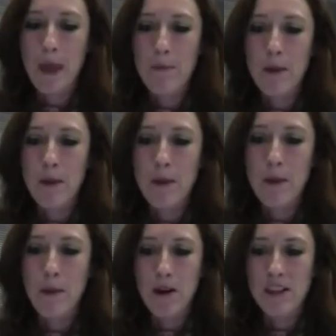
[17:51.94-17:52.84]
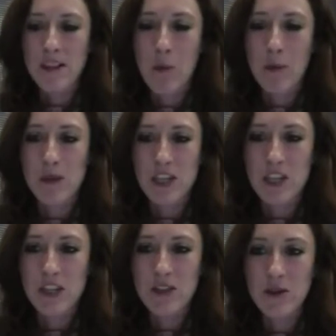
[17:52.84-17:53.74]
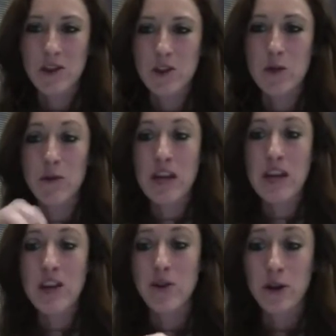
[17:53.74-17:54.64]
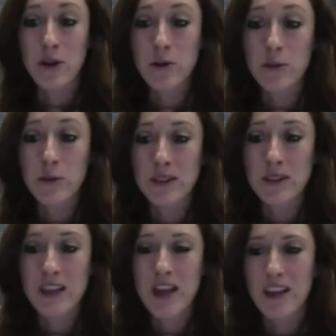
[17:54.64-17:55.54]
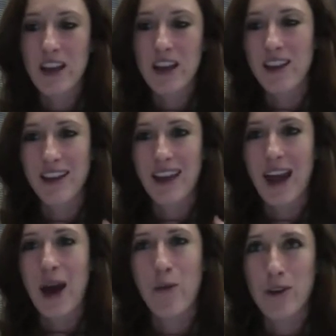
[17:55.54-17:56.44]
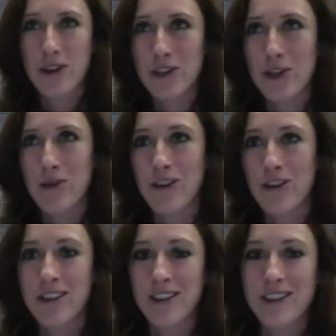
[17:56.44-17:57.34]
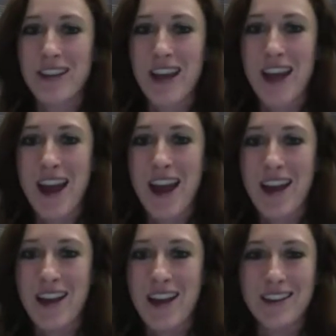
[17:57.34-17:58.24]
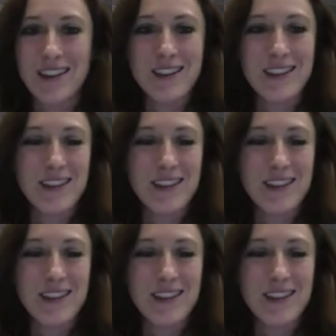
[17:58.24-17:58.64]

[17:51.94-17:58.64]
be a part of this competition. So there's 3 groups, like the Cowboys, Showgirls, and